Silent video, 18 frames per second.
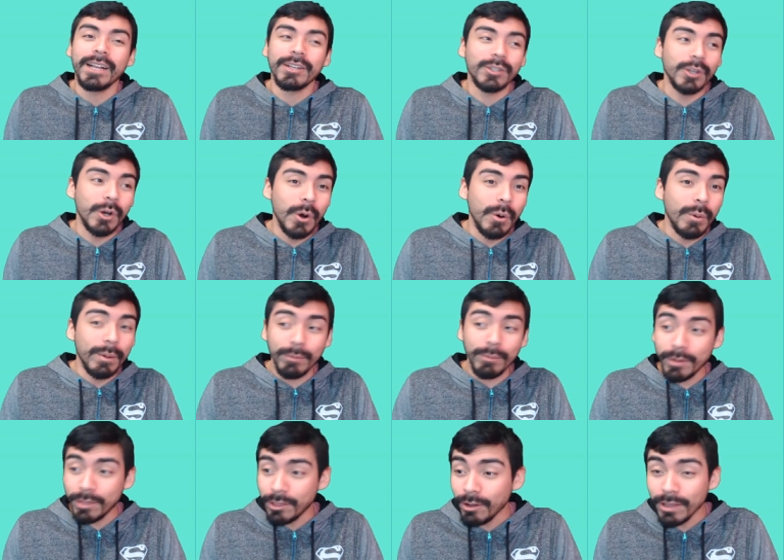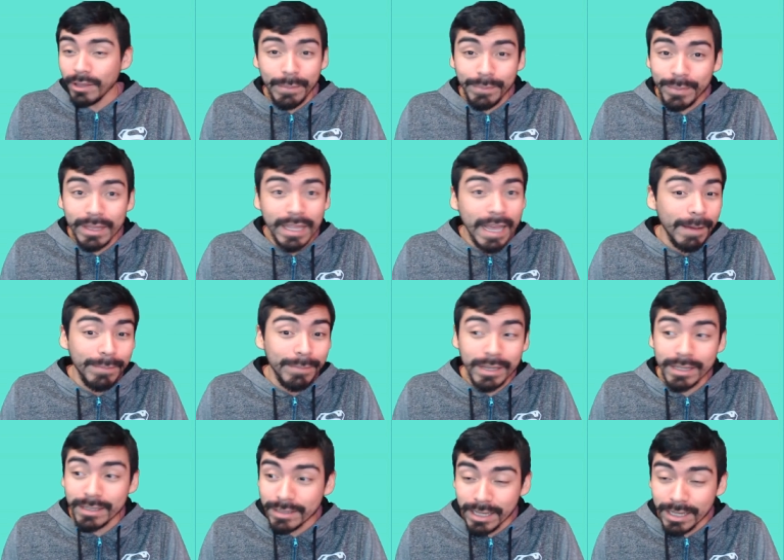So, with all that that
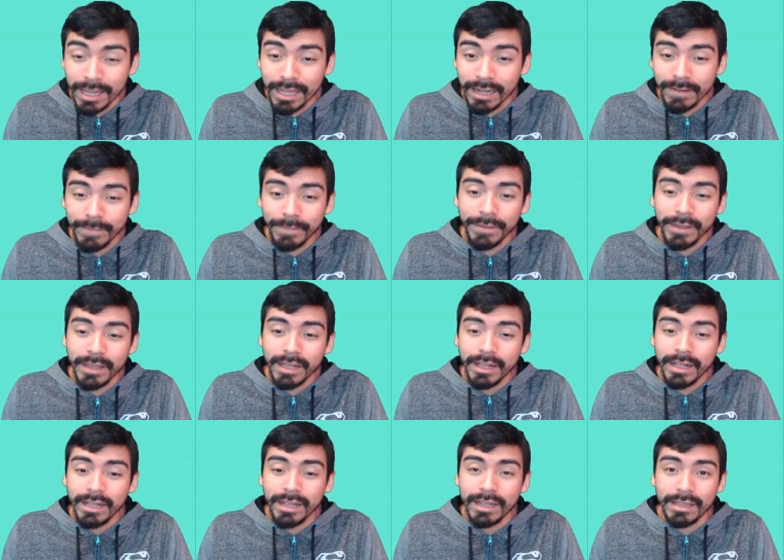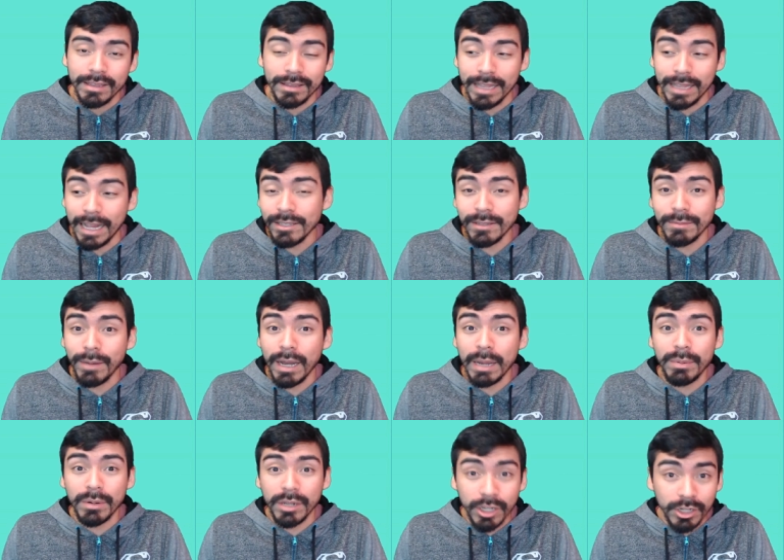being said, that's
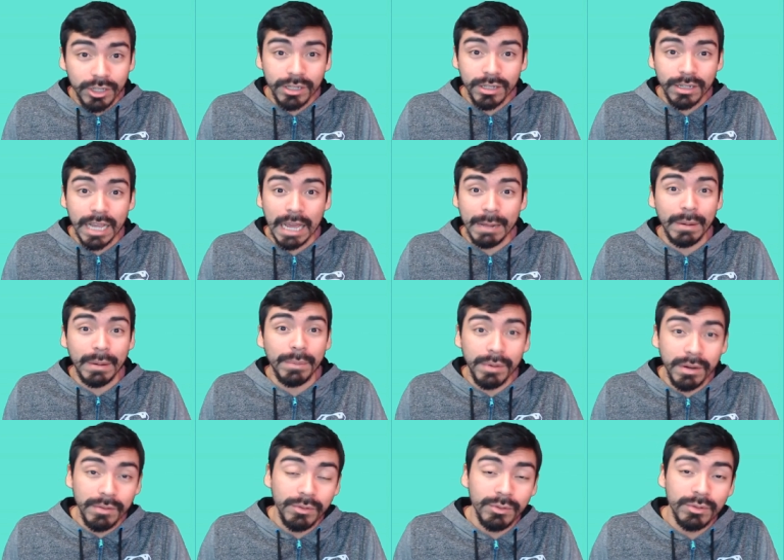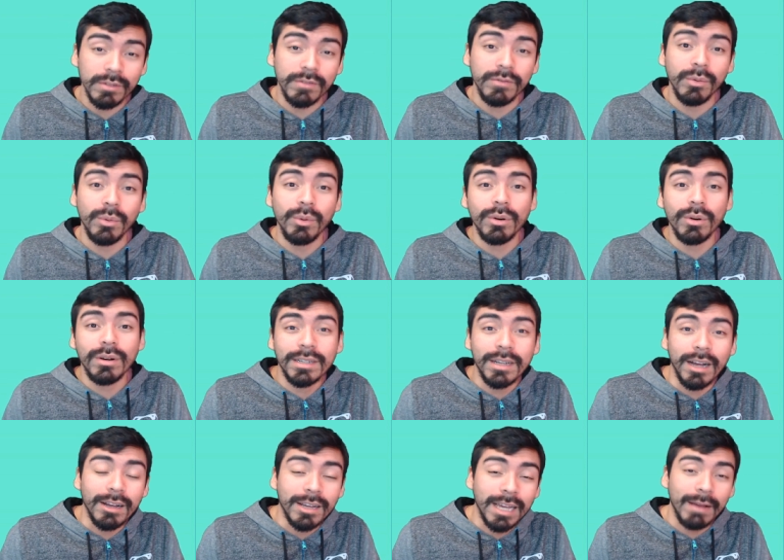my prediction and my previews for
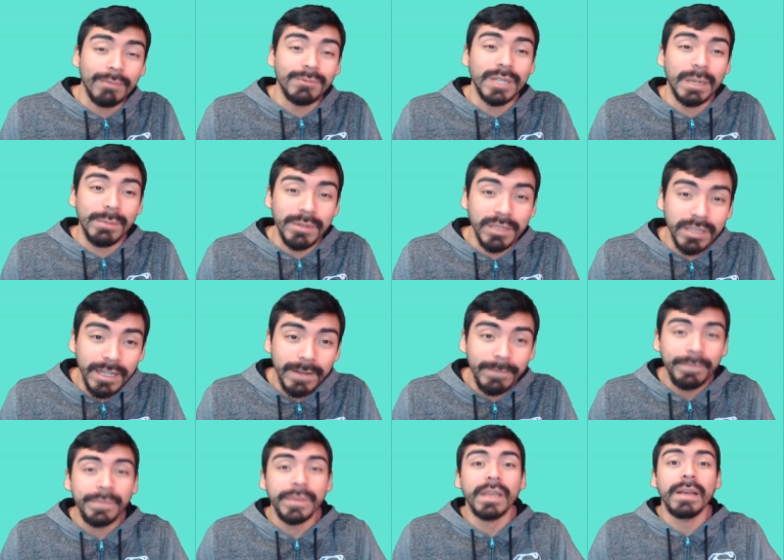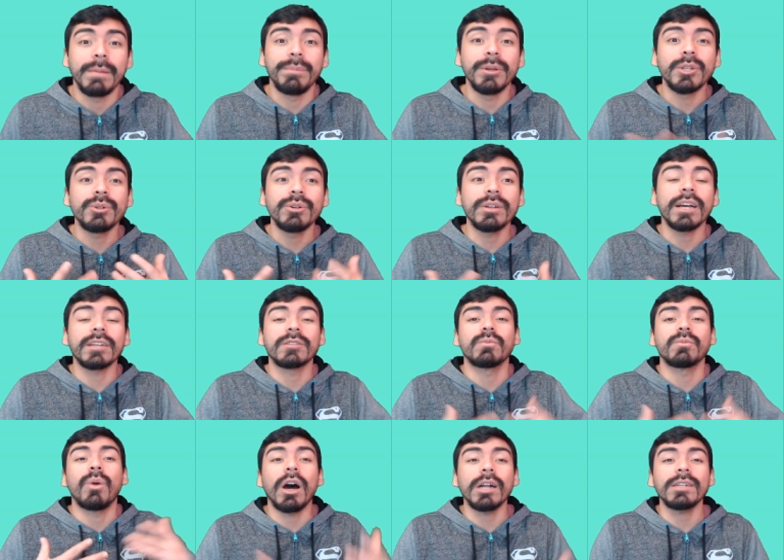the CONCACAF Champions League. Be sure you
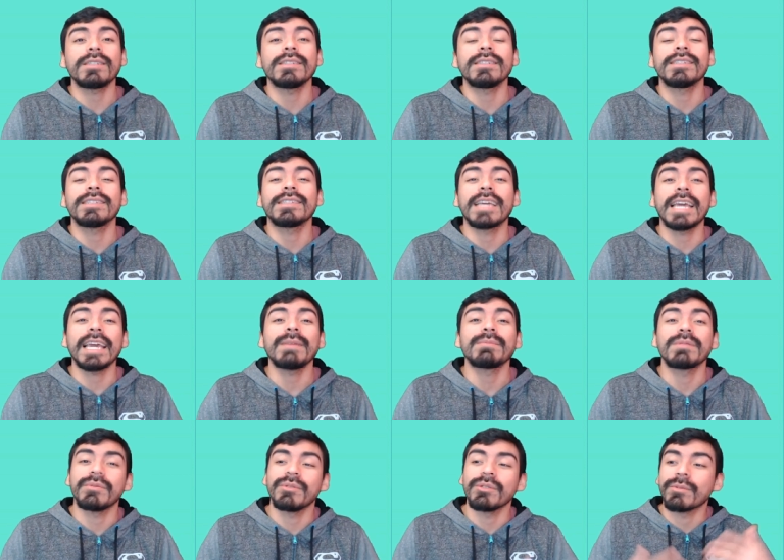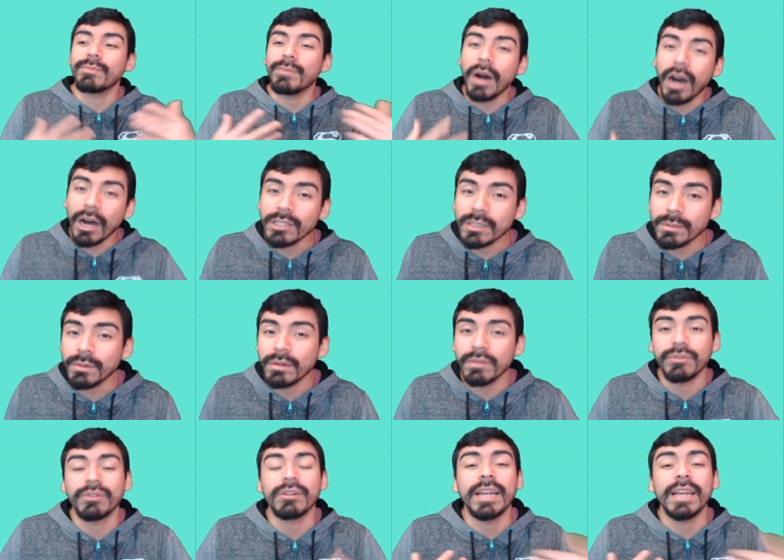guys watch these games if you're
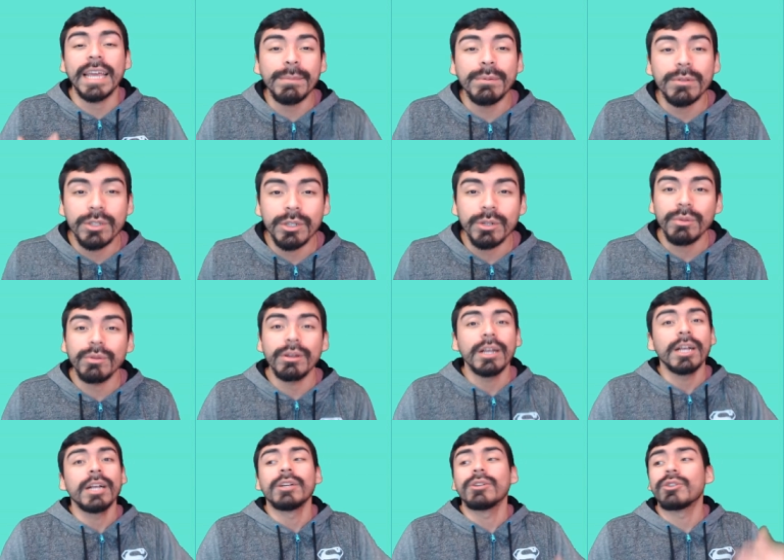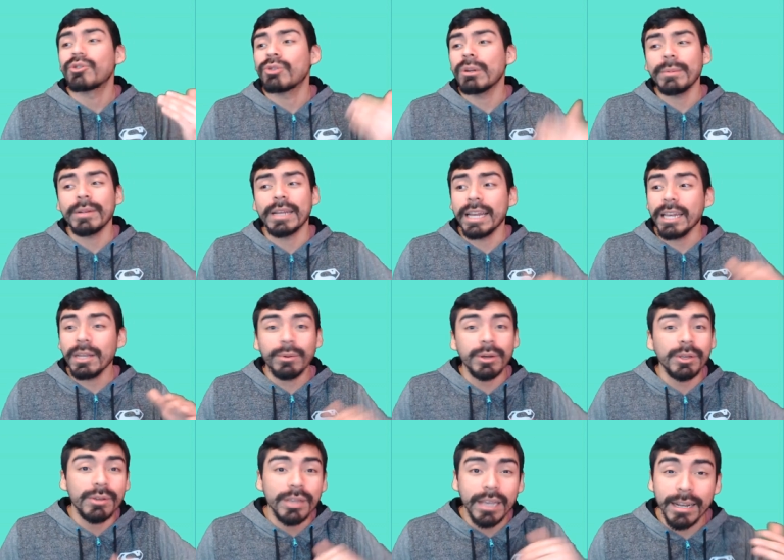possible, if you're able to. Stream it any
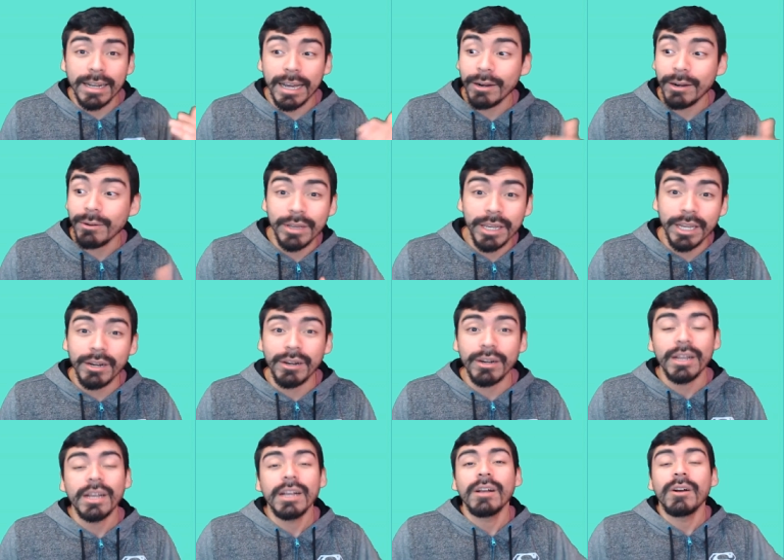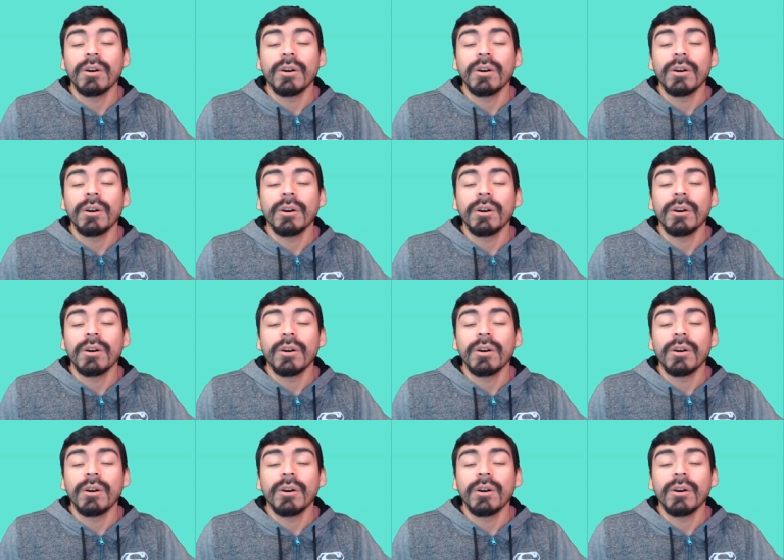way you can. I don't care.